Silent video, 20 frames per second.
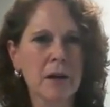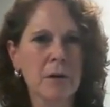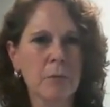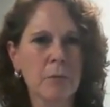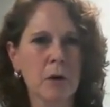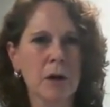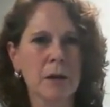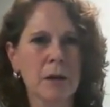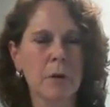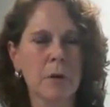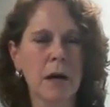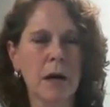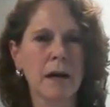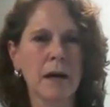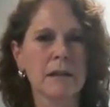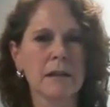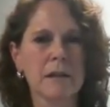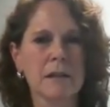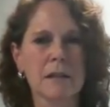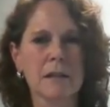her morning
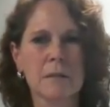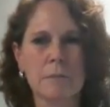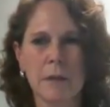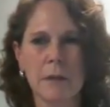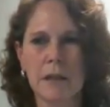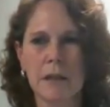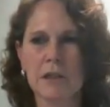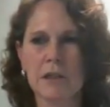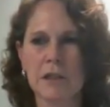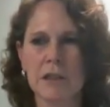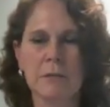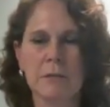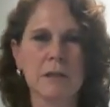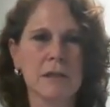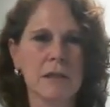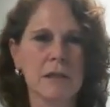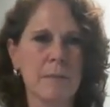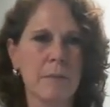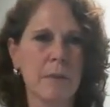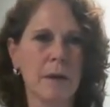practice because she
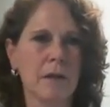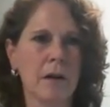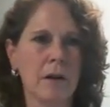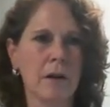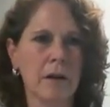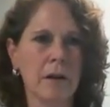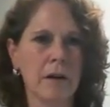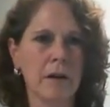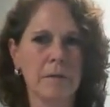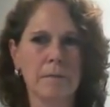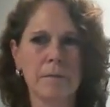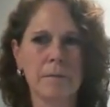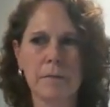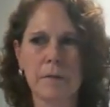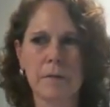was sleeping longer.